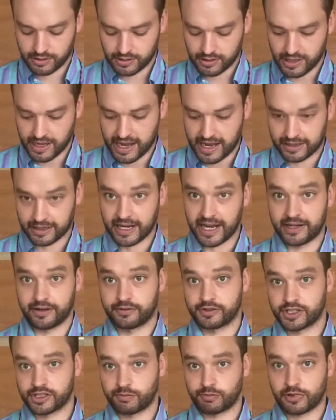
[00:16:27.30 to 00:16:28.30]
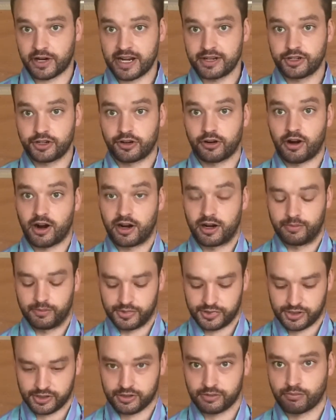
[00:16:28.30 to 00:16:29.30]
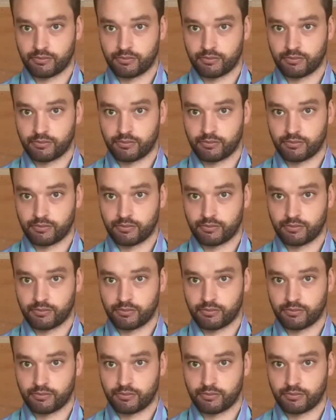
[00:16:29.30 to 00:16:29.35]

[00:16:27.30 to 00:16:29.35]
and kind of spread your arms